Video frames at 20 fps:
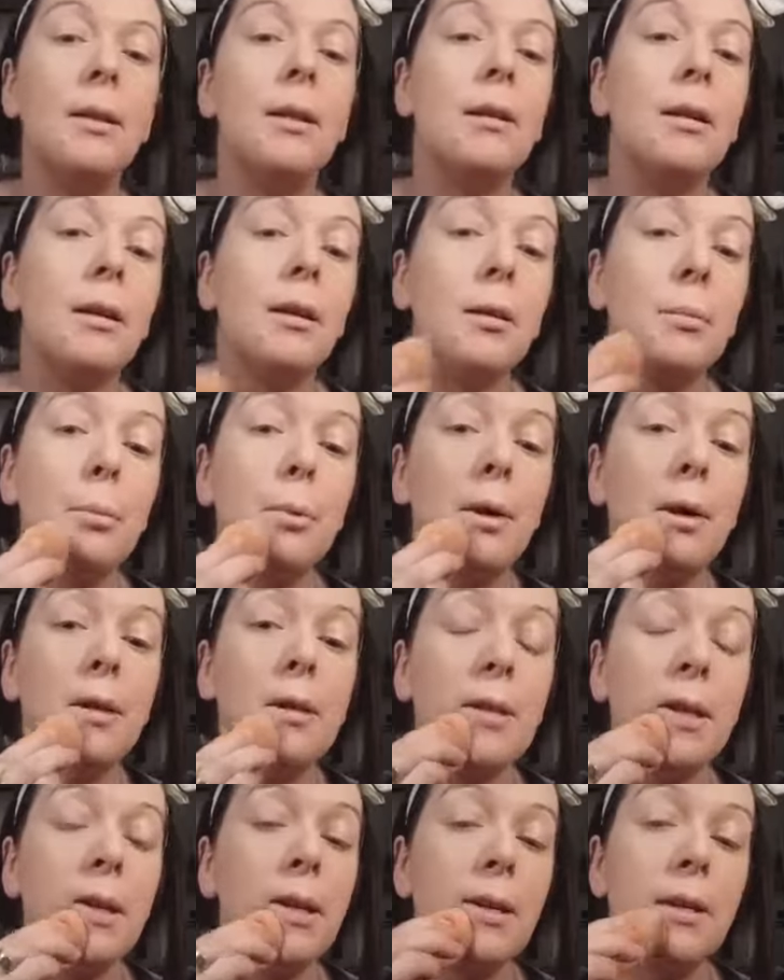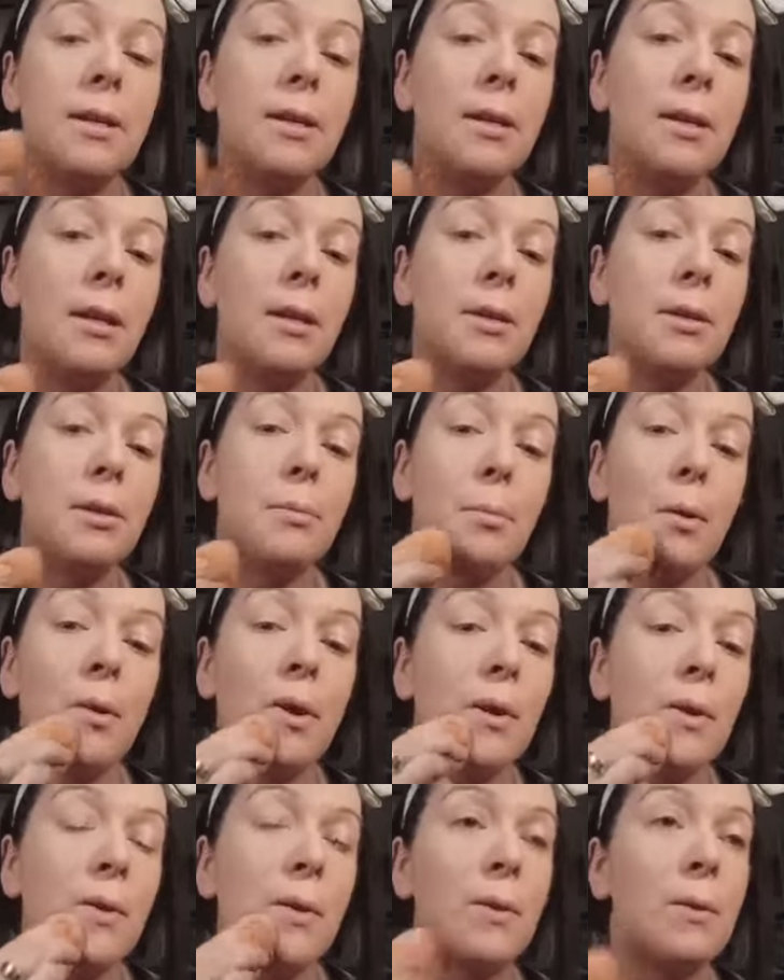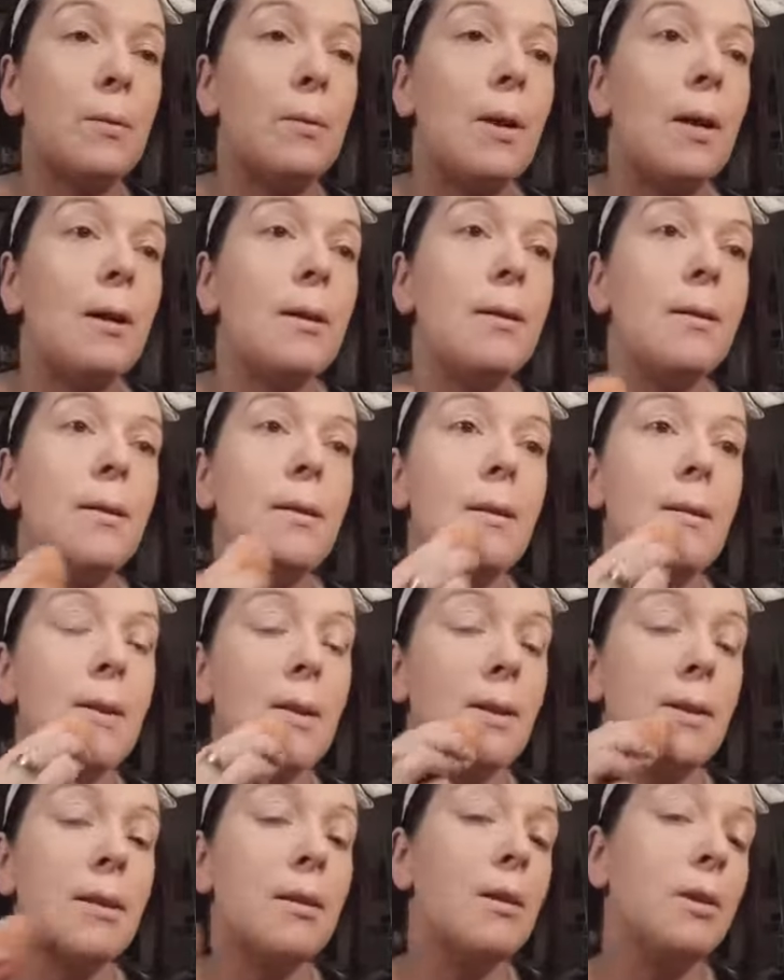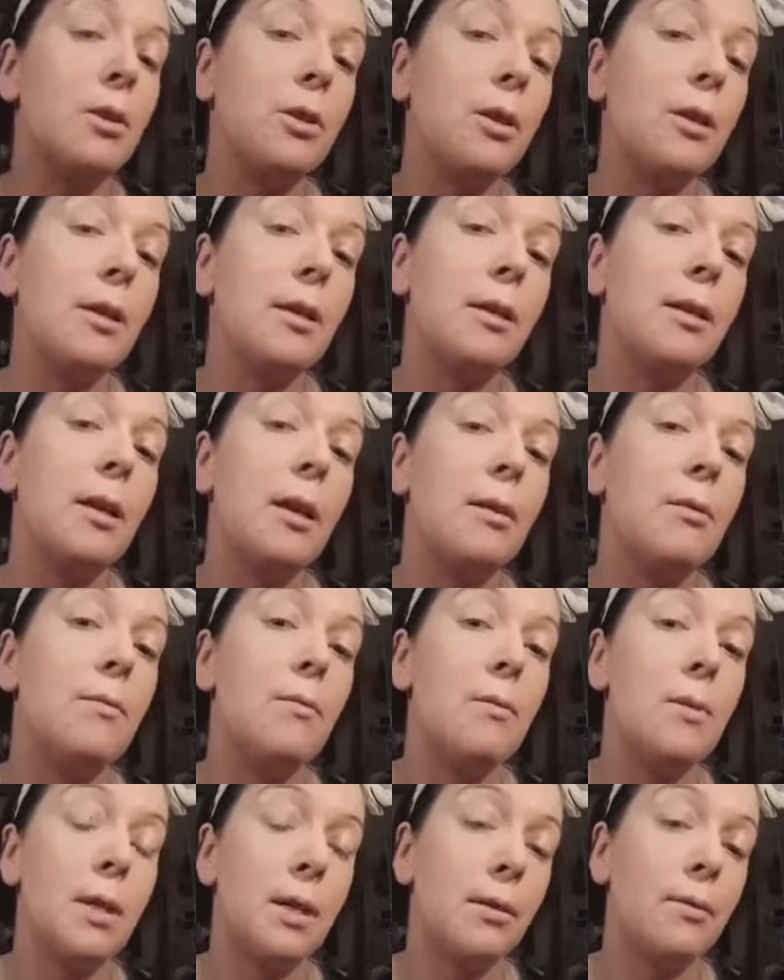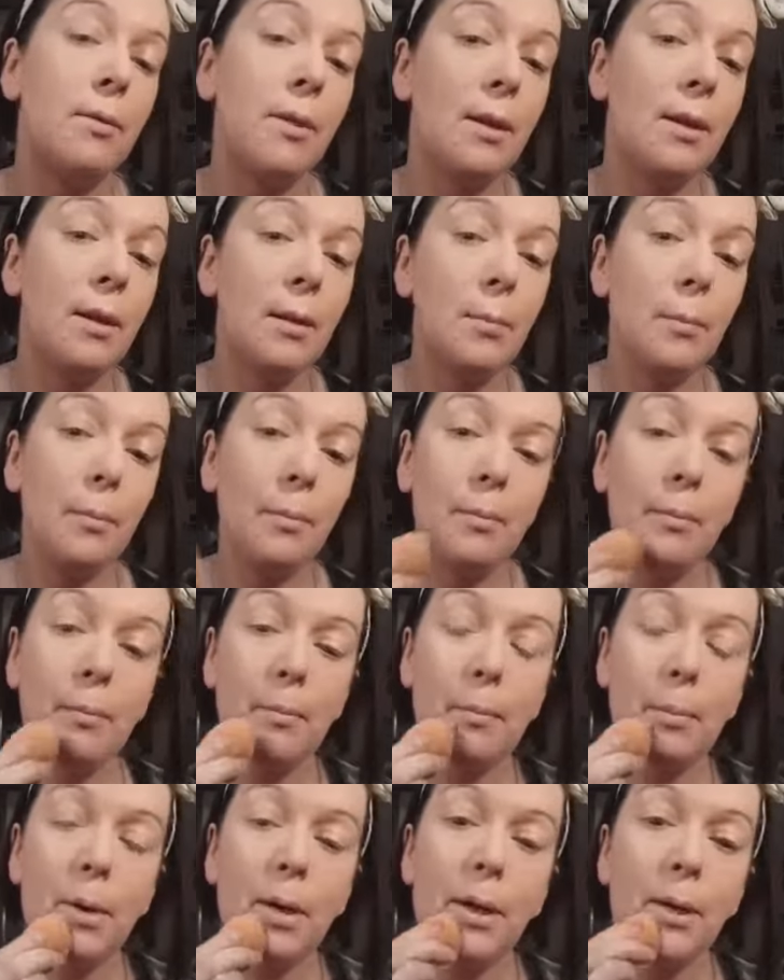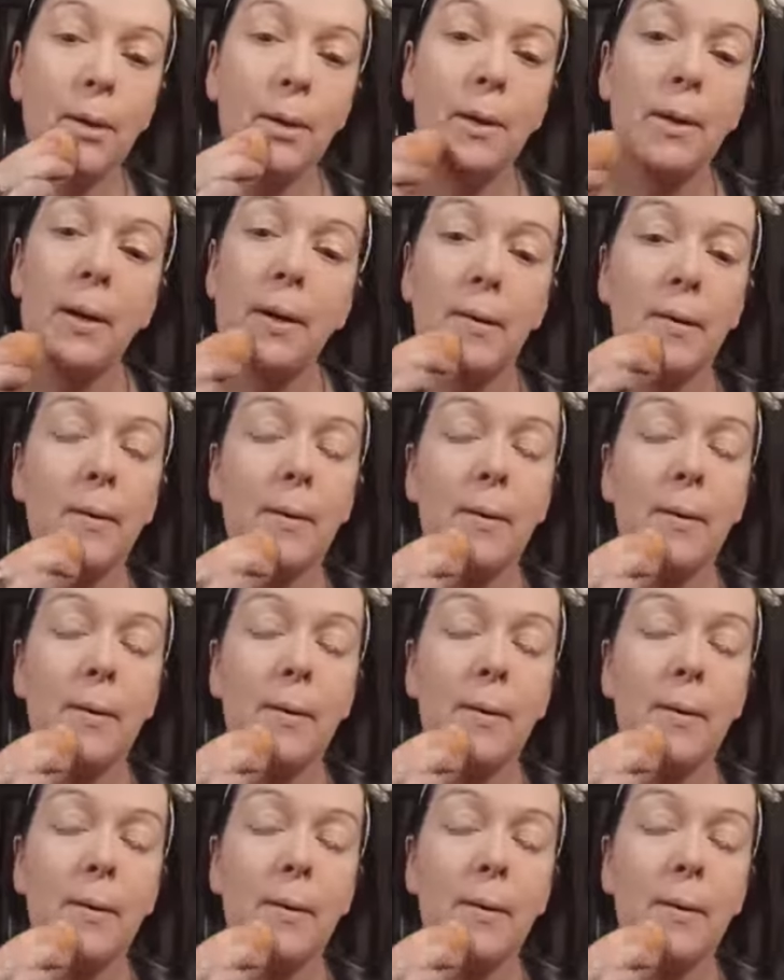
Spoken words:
I'm going to press it into that spot as well. Try and get rid of that bugger.